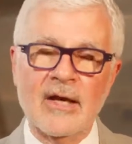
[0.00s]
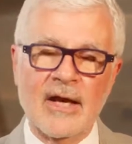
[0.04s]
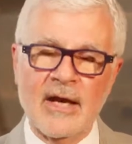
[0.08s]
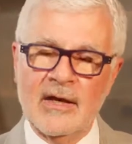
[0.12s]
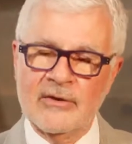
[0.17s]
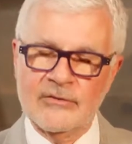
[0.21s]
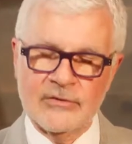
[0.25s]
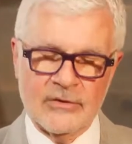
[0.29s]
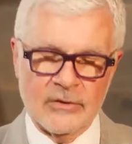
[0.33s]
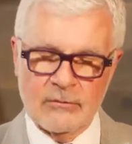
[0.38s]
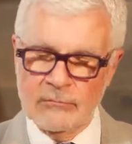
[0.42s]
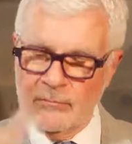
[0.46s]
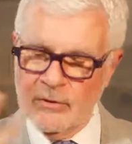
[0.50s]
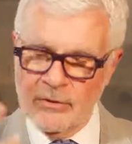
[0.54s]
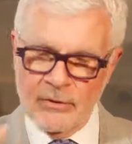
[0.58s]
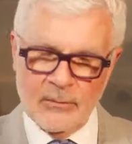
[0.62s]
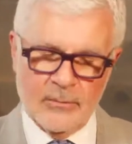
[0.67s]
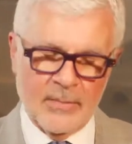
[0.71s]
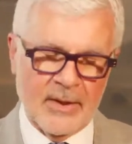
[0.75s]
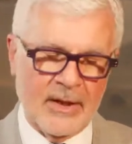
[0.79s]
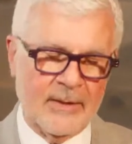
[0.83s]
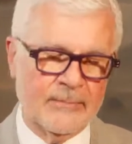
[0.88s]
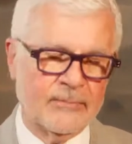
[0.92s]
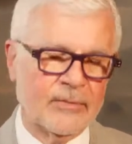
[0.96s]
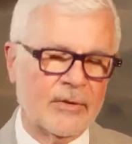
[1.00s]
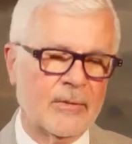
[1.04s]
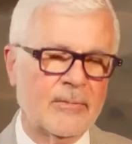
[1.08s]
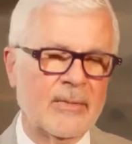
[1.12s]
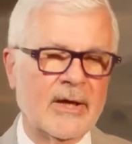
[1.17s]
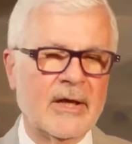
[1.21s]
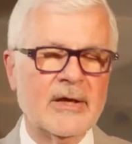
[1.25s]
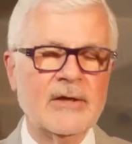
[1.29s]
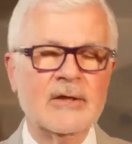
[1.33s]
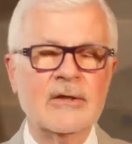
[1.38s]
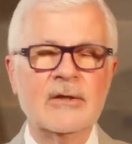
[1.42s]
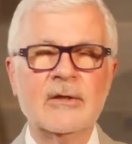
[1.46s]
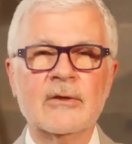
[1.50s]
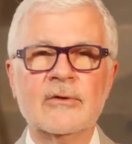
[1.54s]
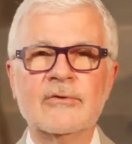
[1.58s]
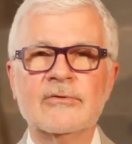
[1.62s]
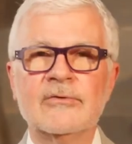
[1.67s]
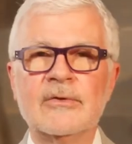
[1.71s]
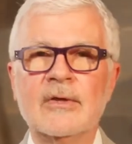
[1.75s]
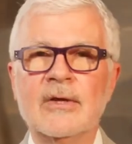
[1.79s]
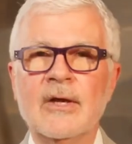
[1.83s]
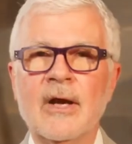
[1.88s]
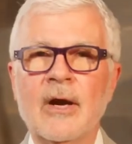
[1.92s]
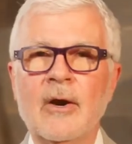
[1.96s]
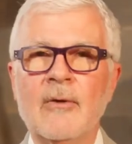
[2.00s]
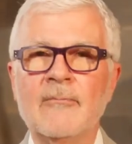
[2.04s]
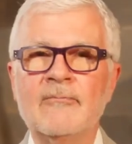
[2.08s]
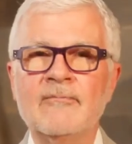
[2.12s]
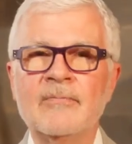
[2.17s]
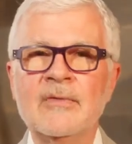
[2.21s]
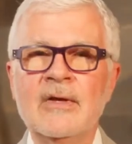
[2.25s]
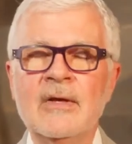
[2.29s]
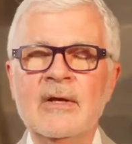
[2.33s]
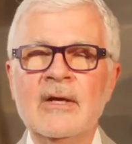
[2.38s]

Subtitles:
I actually wrote a paper about it years ago.